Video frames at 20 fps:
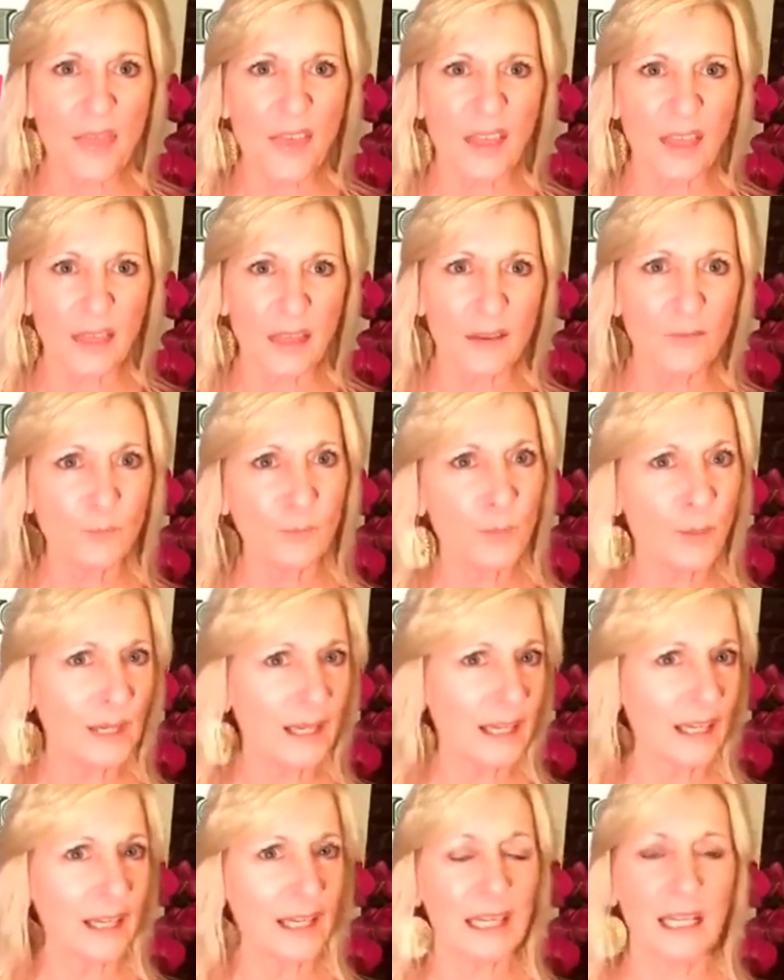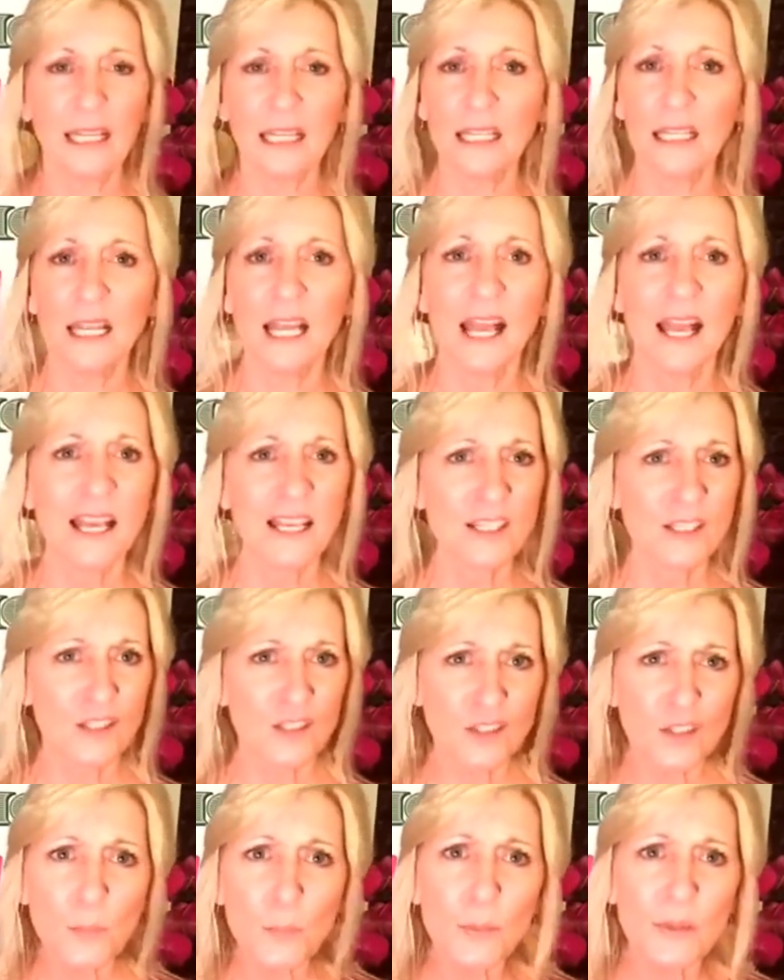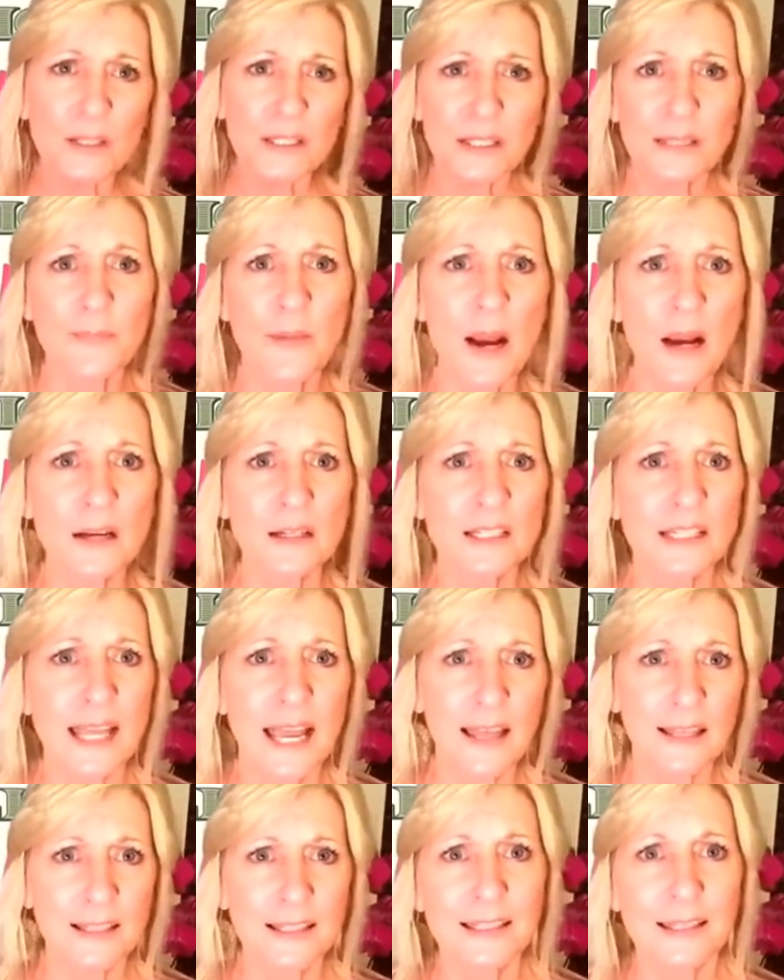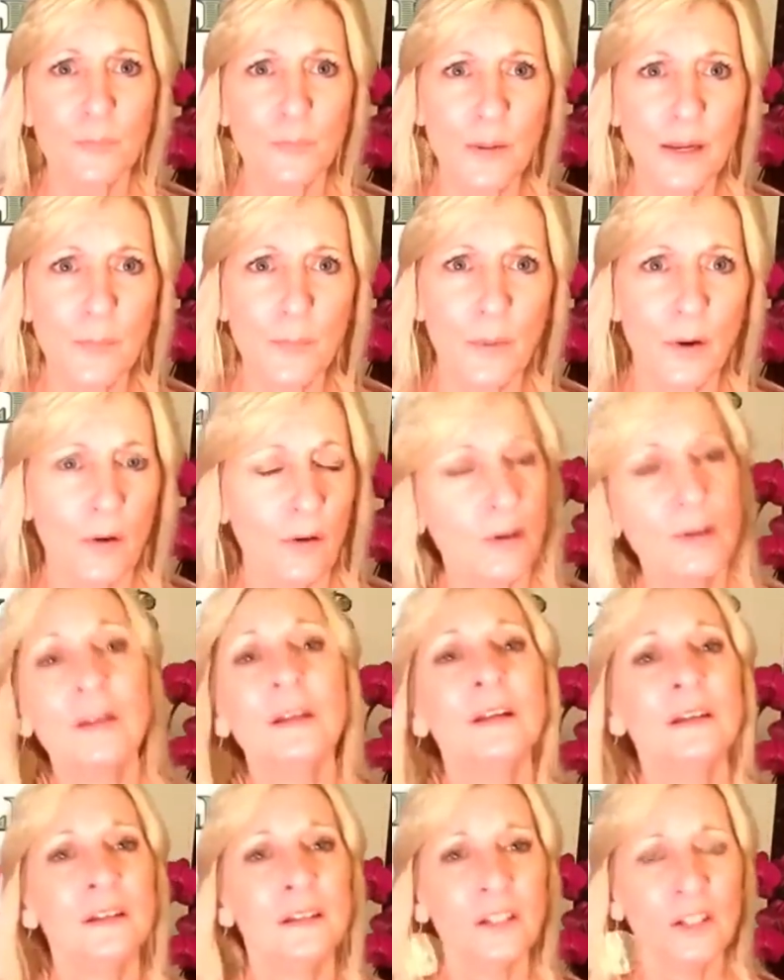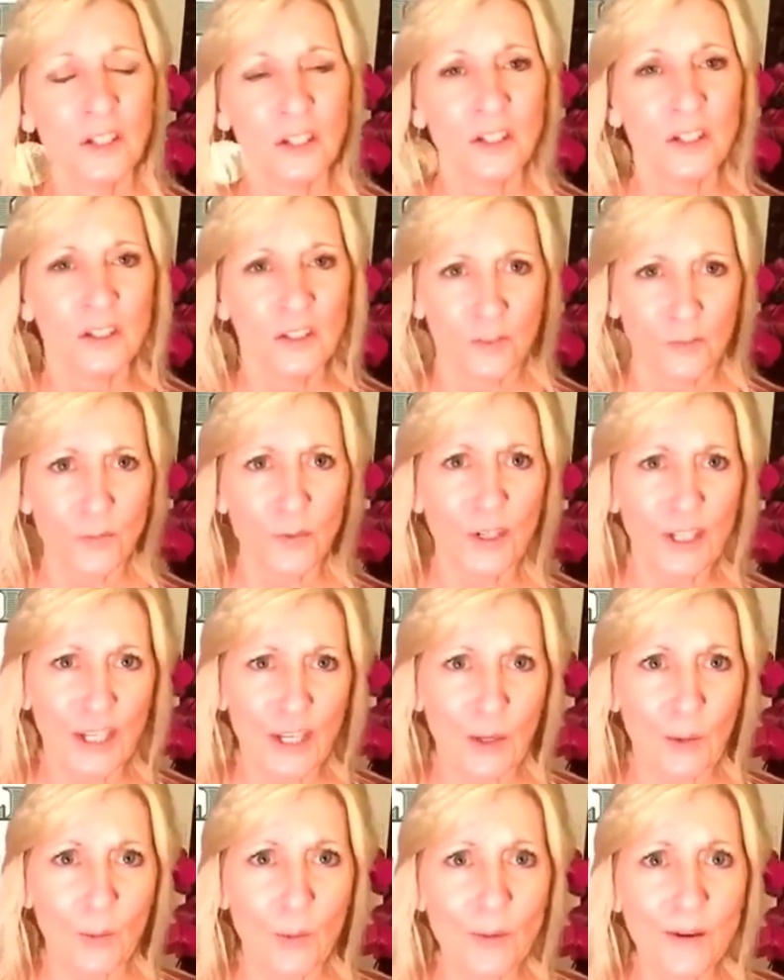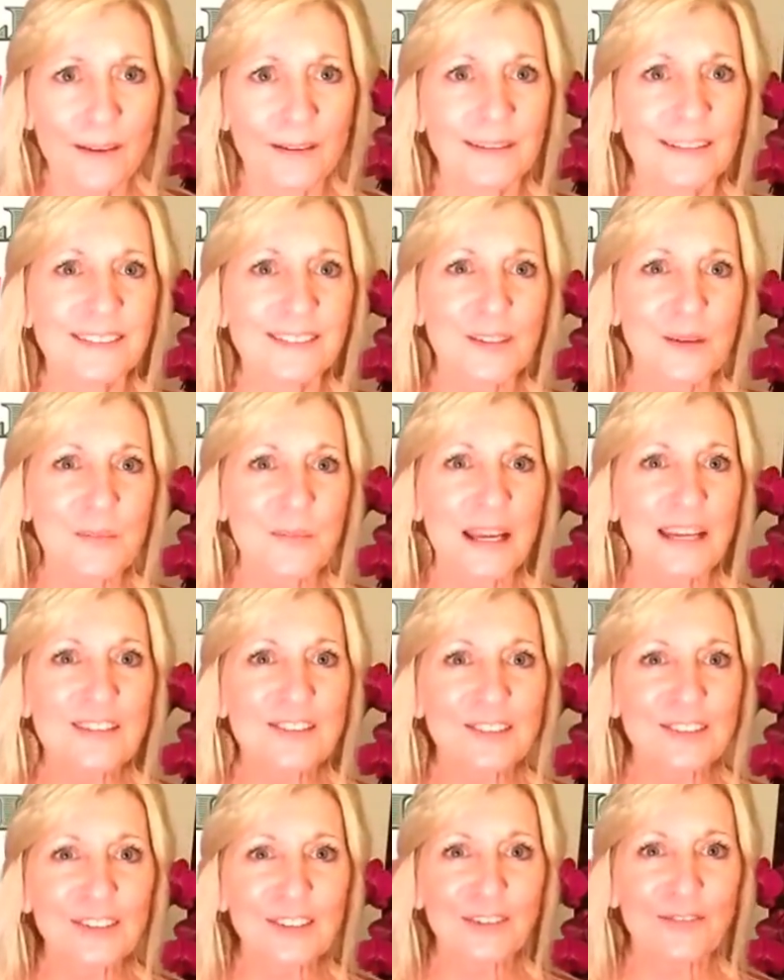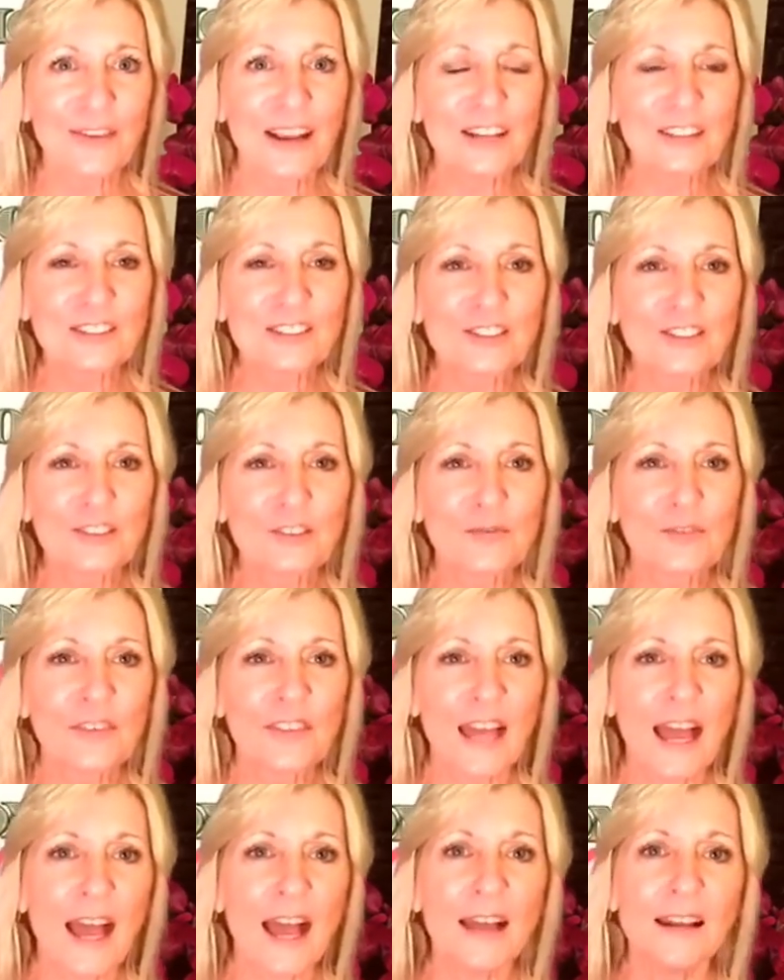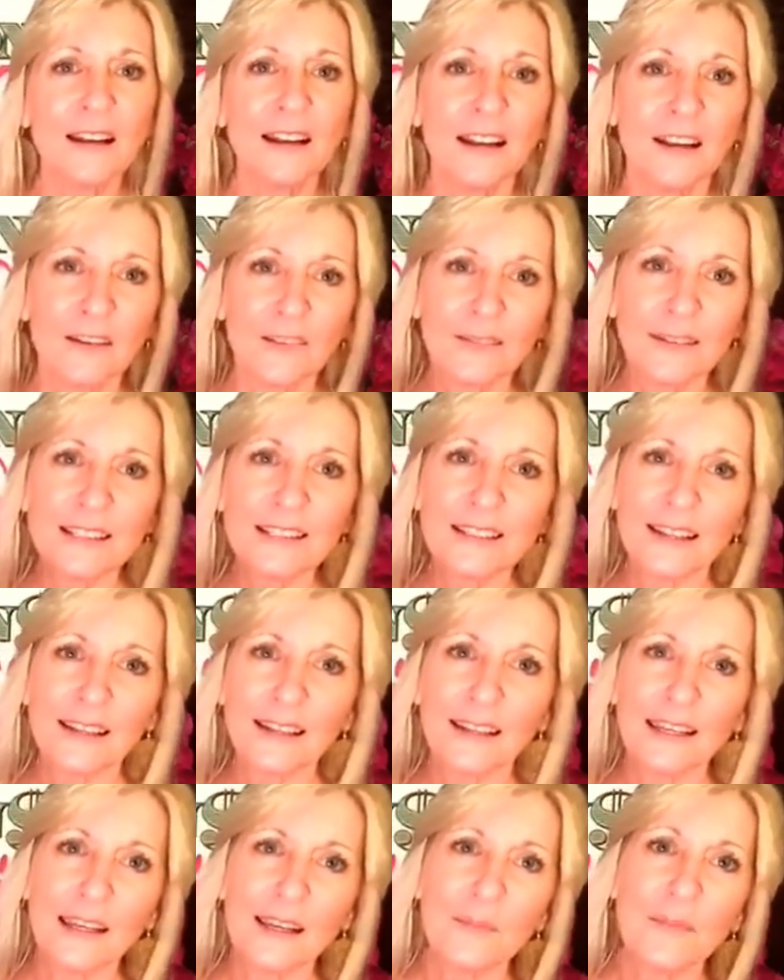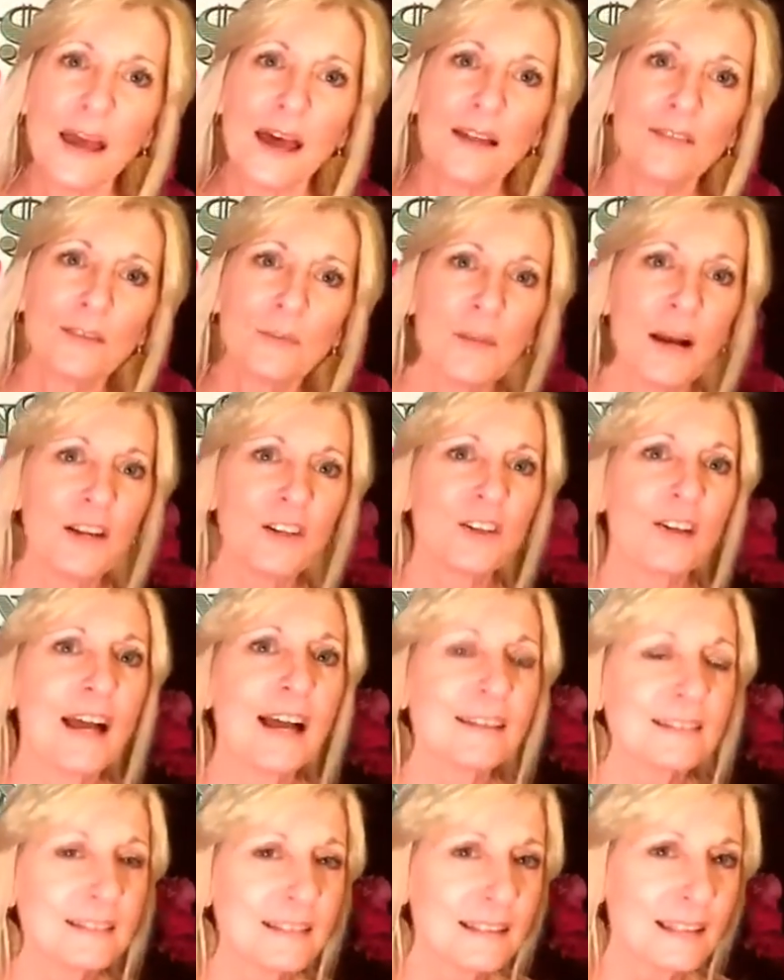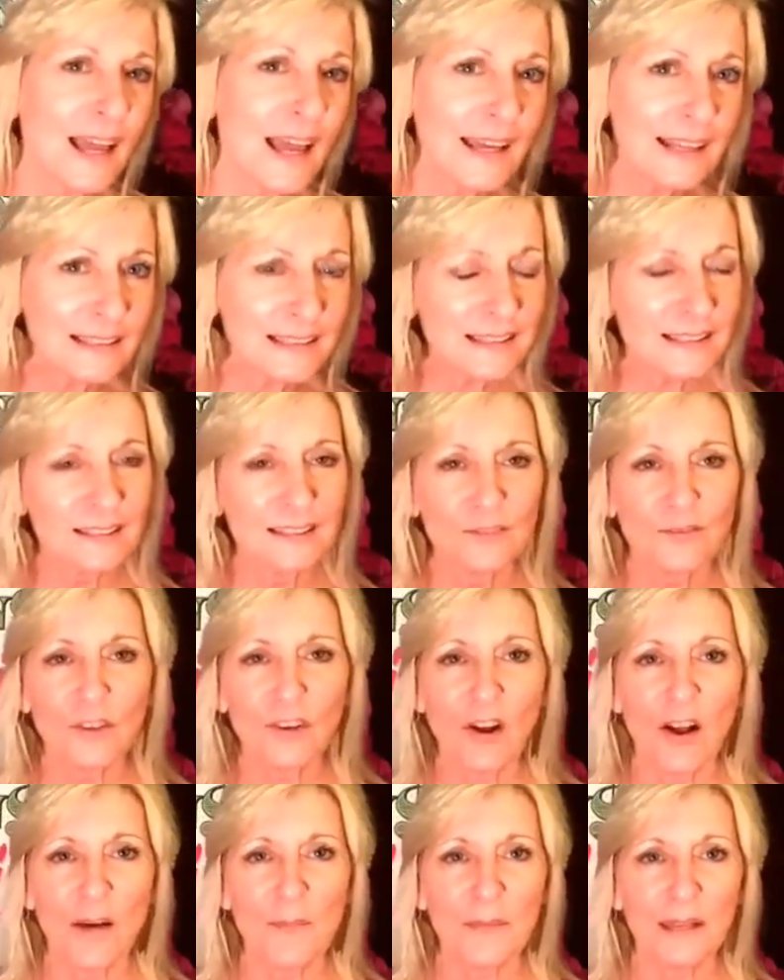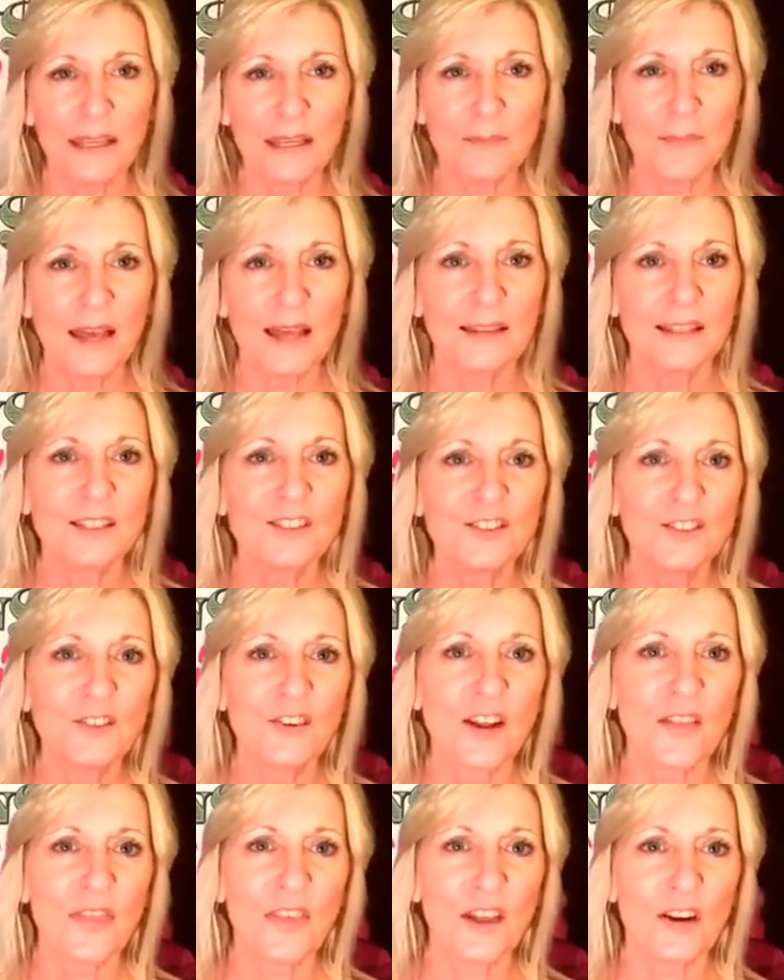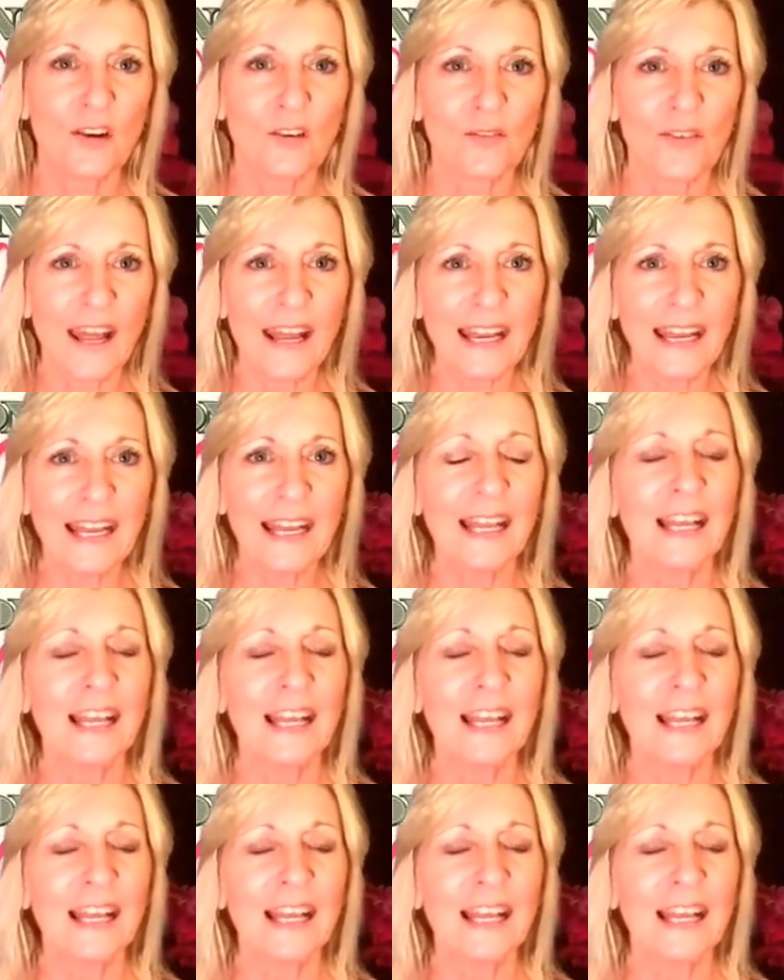I love bringing in super smart, talented people for you. So make sure you're registered for that. We send an email reminder out tonight. If you're on my email list, you got that already.